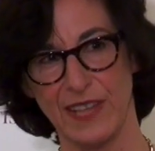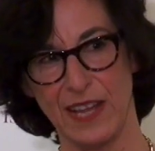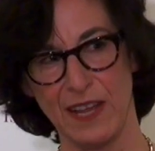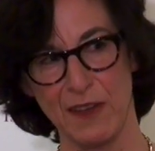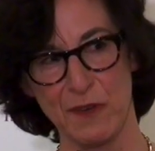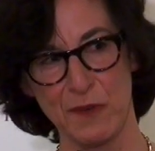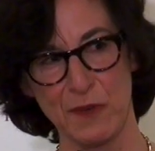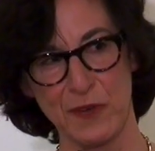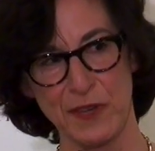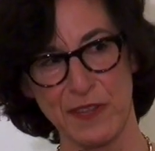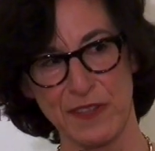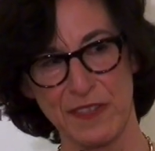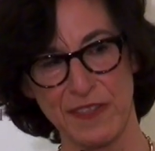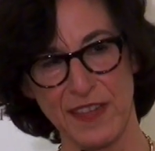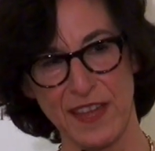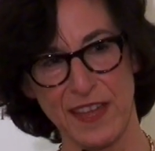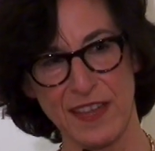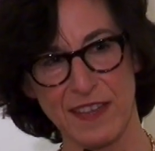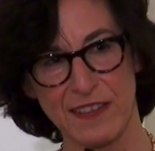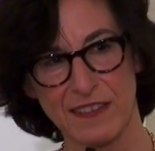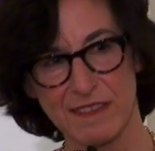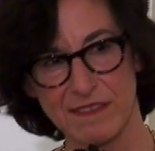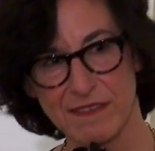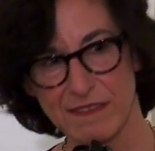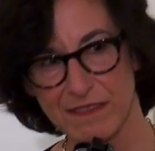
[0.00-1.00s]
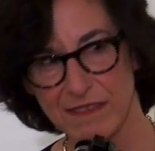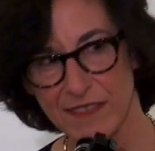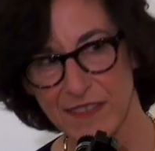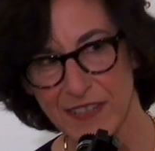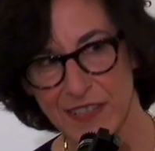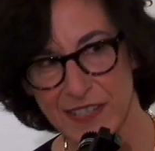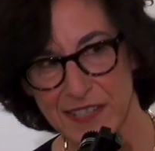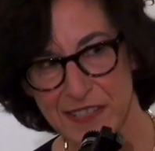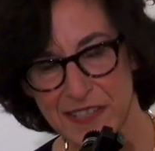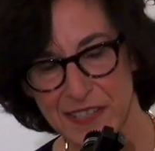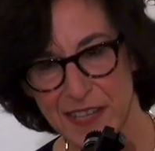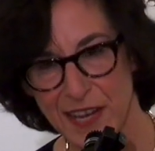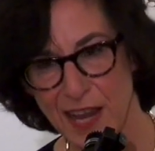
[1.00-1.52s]
I want to thank
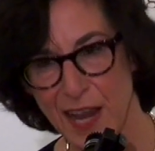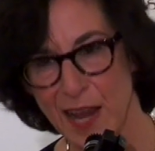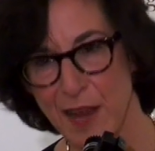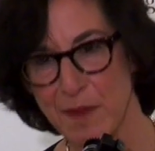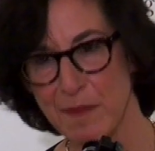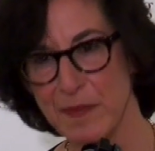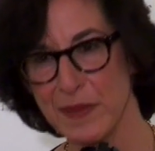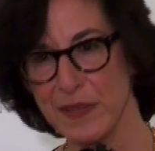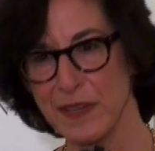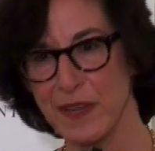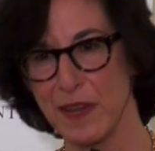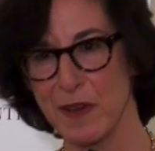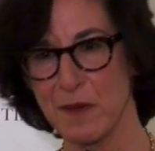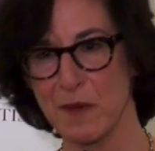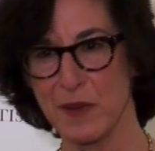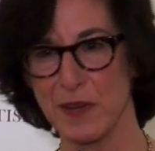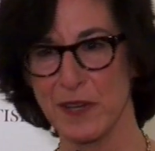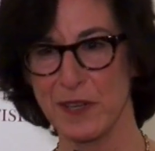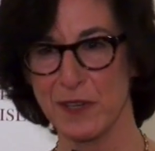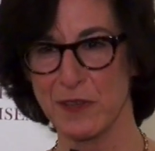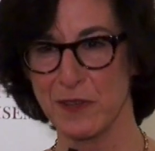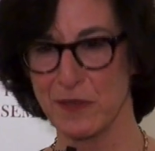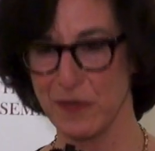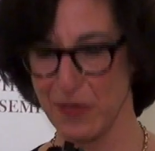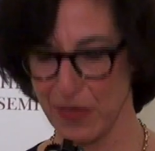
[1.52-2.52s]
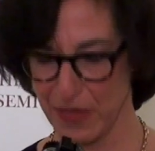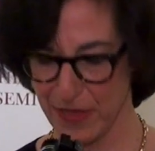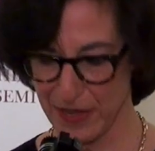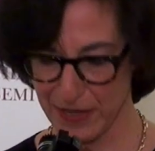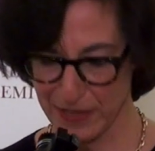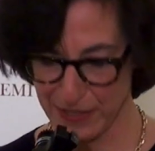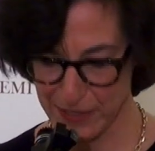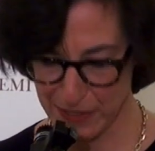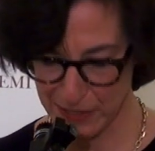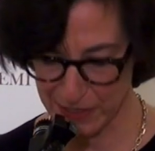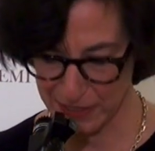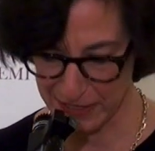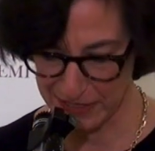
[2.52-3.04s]
ISGAP, and I want to
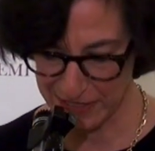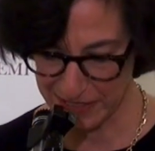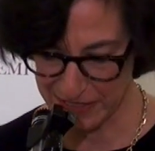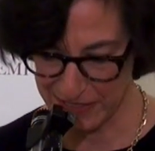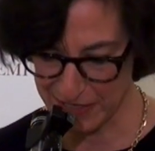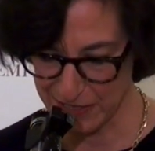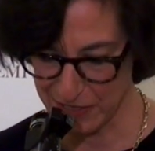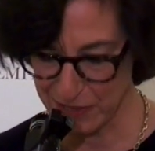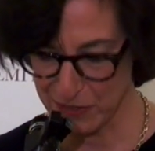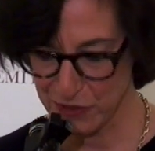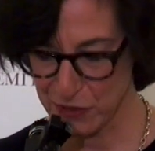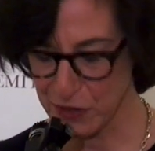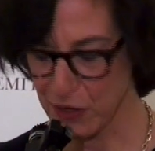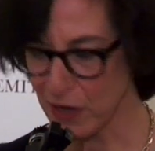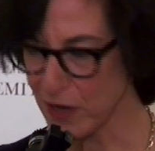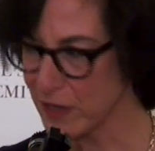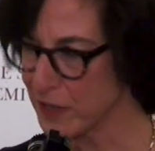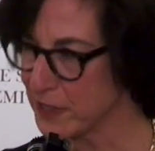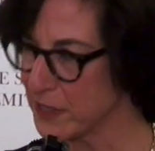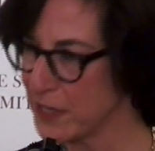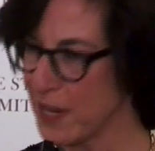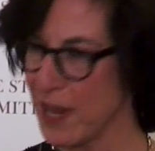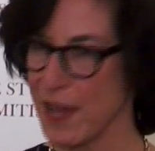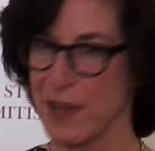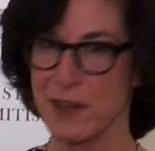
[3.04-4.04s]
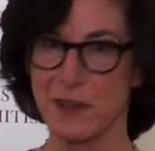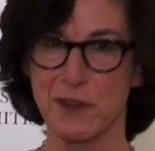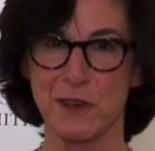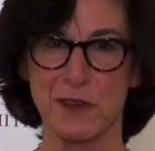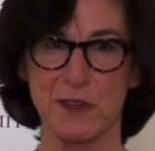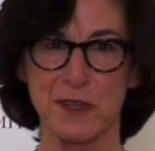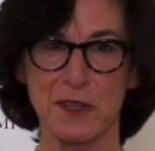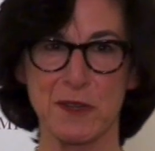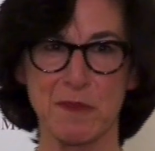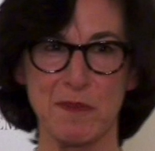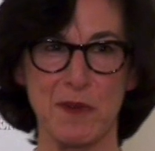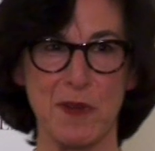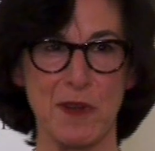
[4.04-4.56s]
thank Charles
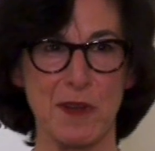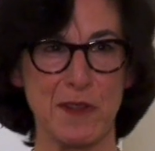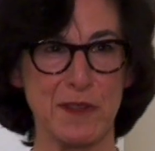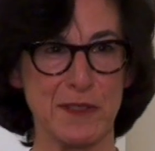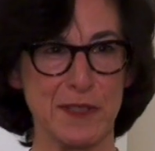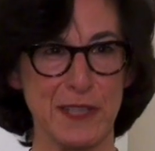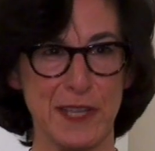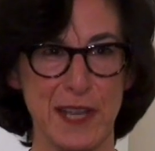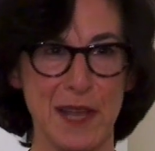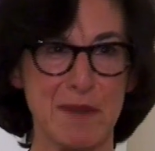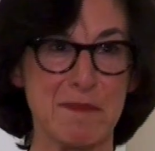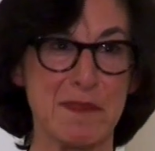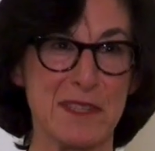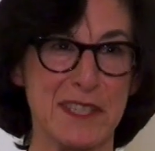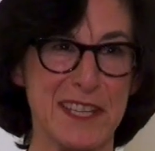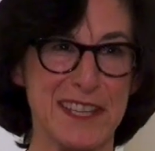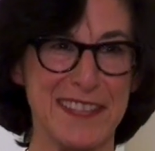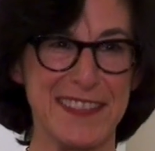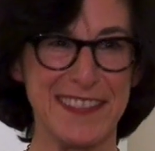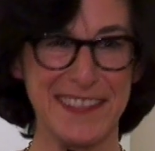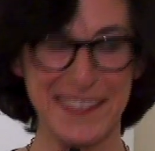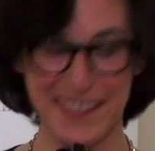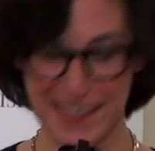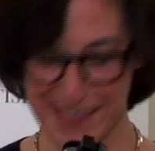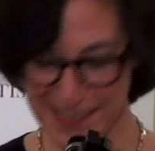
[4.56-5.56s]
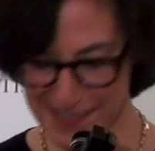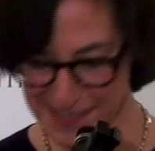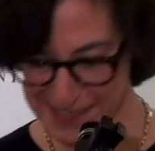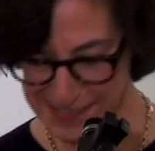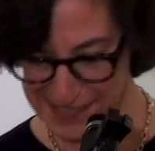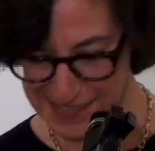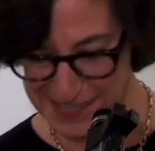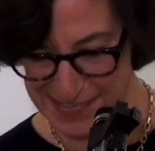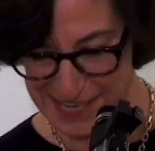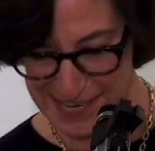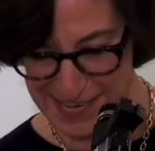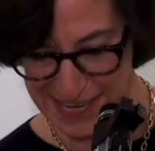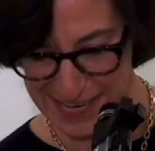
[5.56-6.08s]
Asher Small in
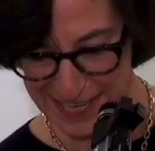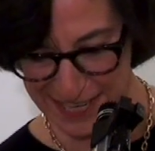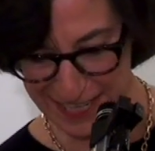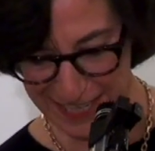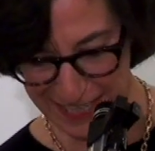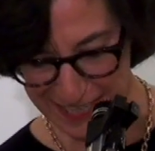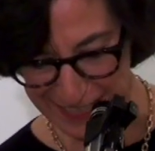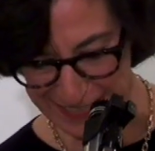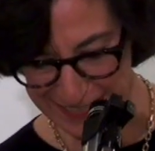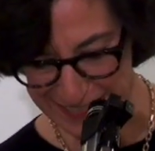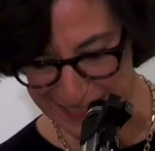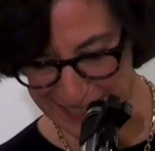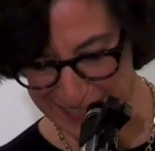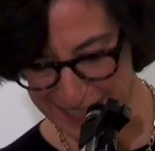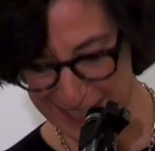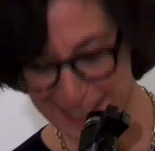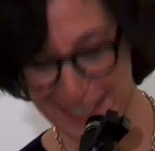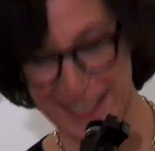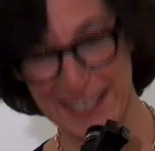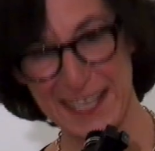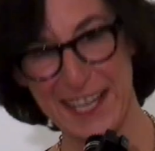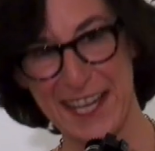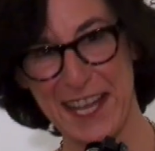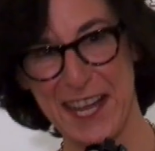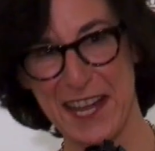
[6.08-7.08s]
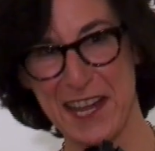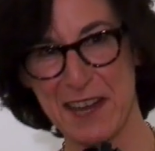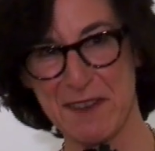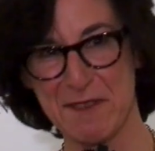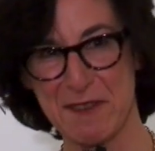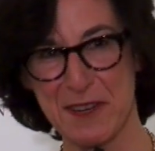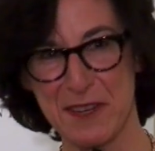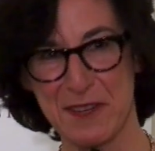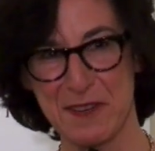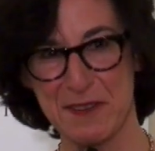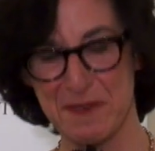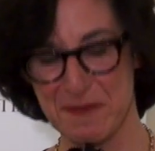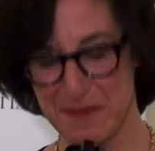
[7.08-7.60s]
absentia, and
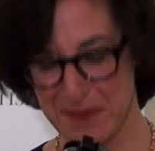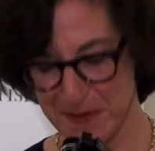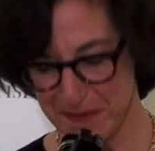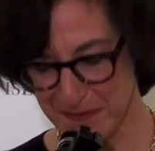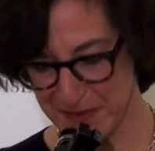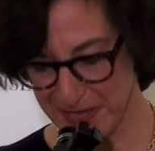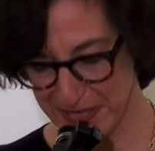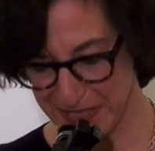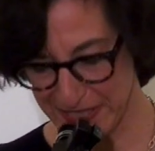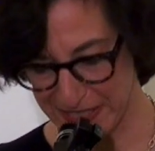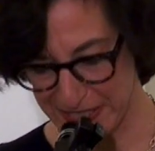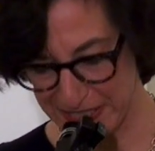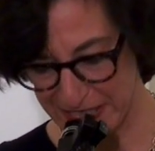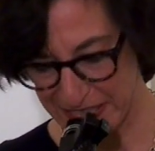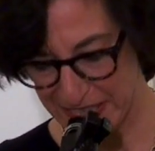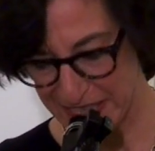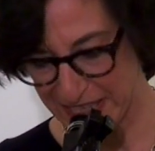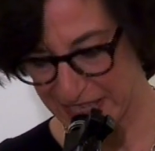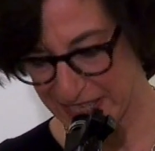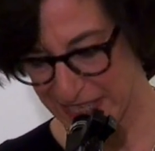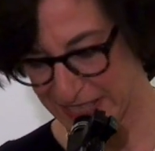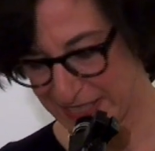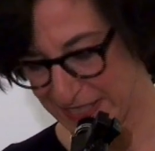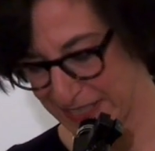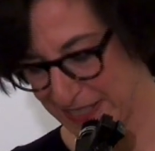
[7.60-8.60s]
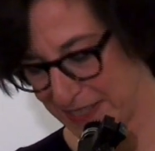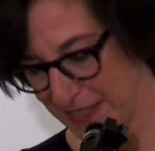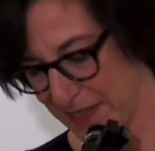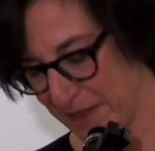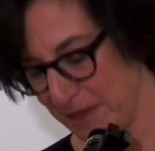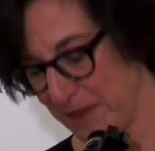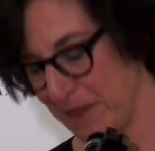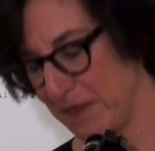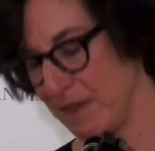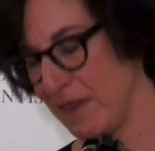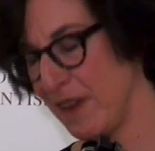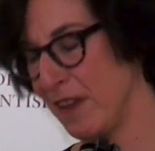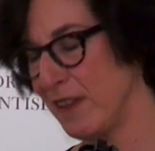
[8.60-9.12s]
Ira Guberman, and
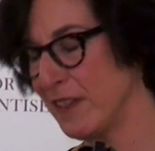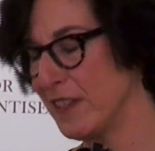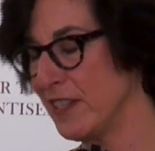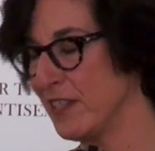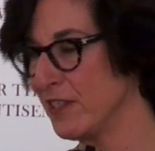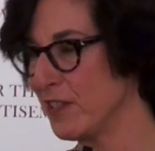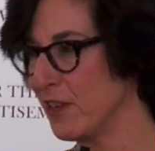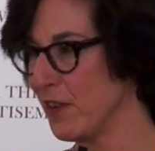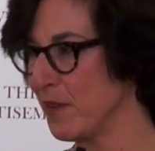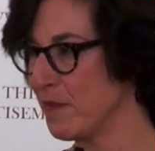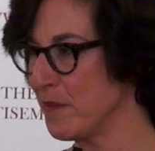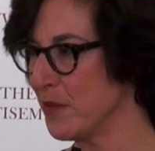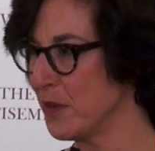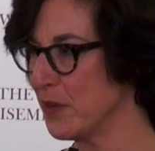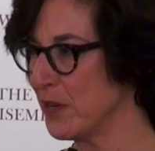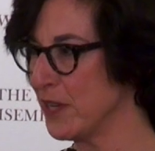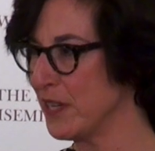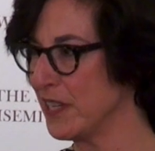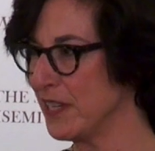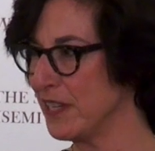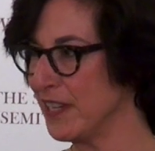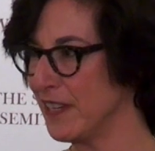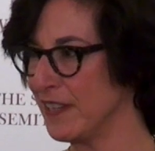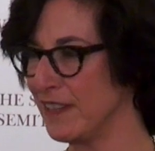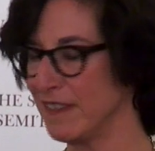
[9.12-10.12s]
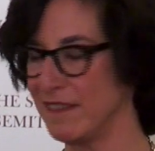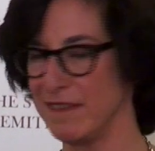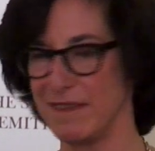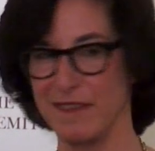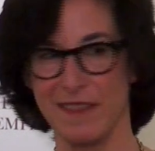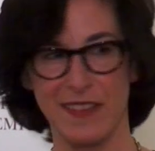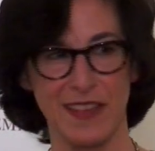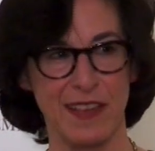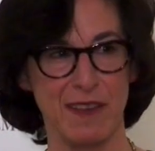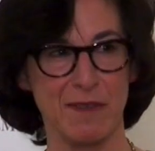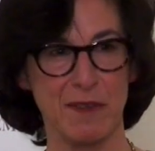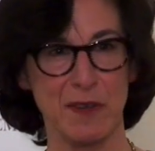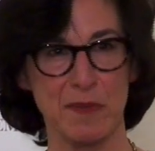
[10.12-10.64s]
Vivaldi Jean-Marie,
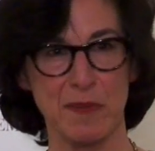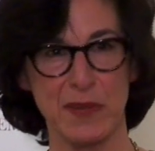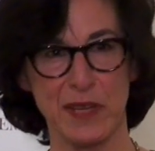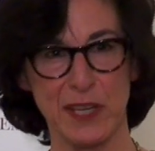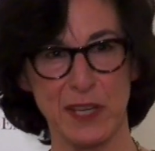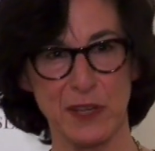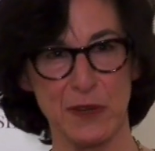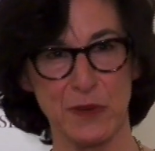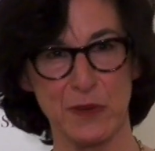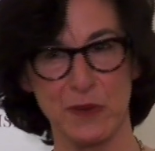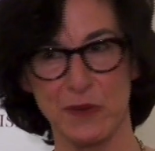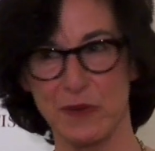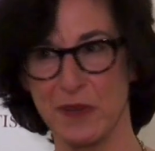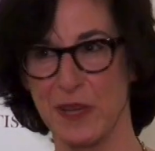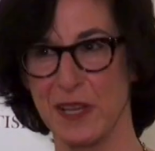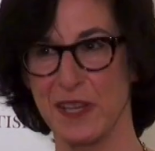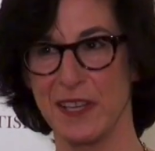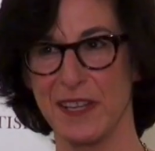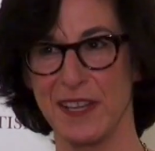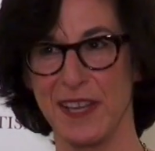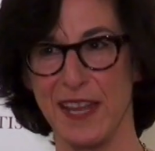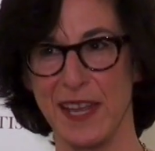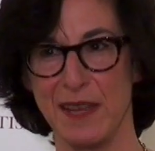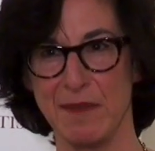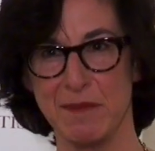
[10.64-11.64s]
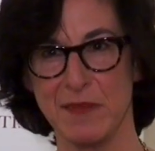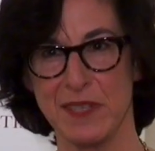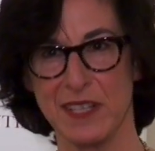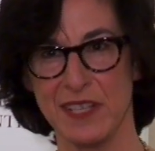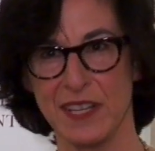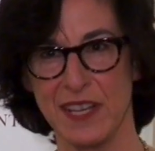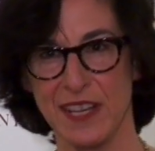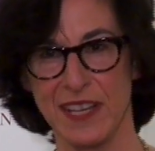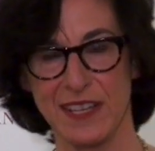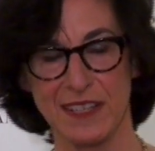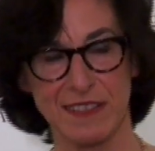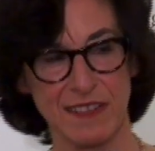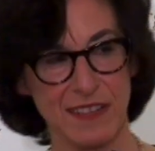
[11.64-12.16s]
and everybody who came
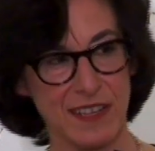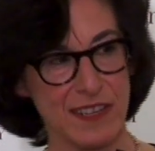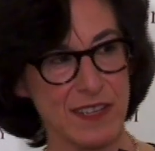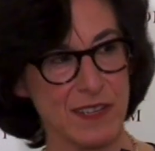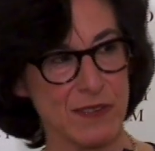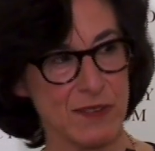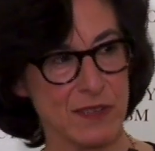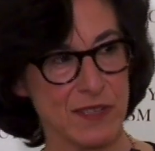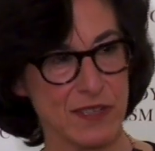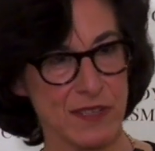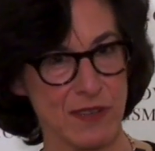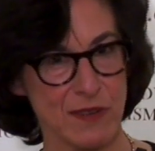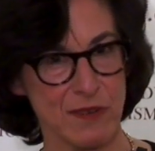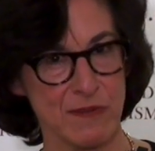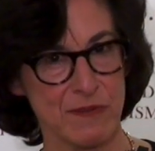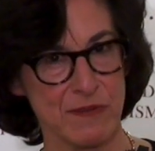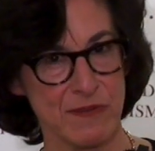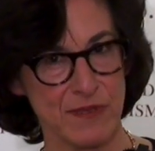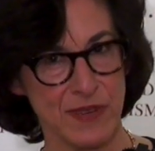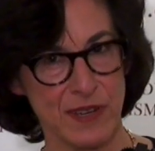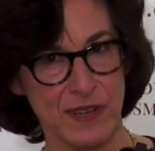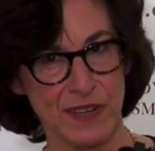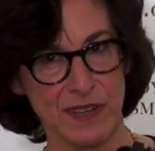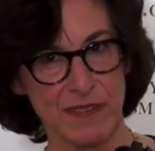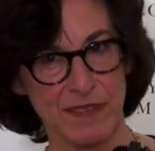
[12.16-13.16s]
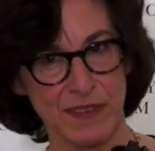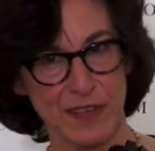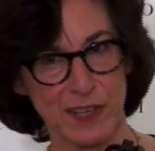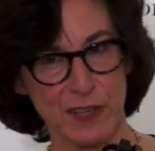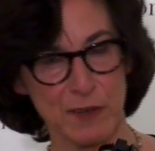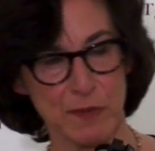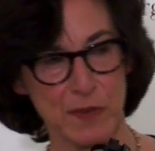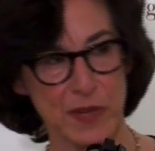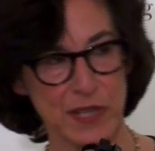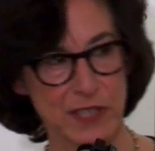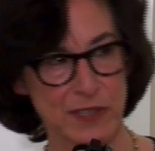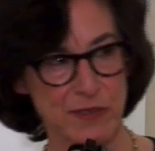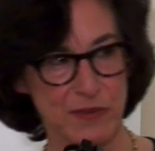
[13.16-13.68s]
today. Thank you so very,
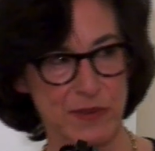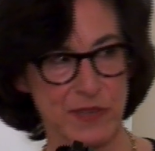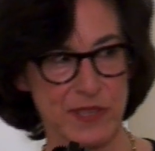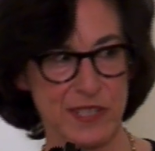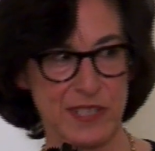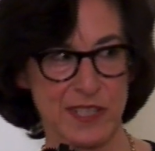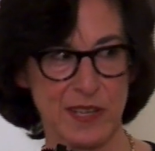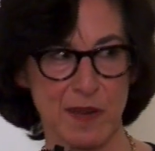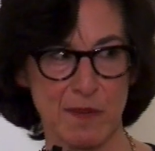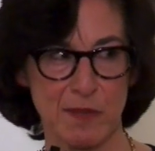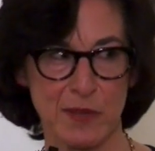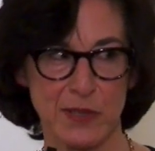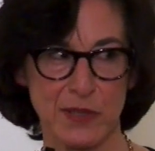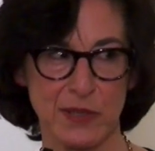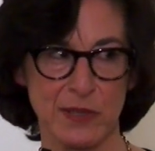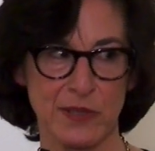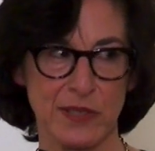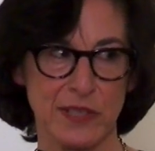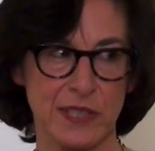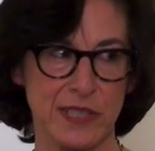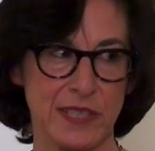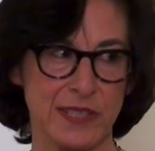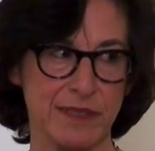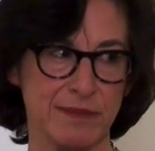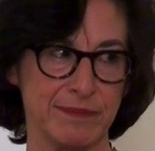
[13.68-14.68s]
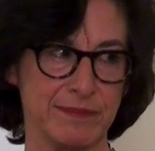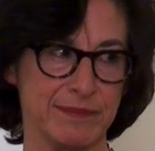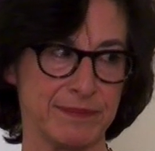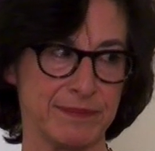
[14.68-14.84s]
very much for this opportunity.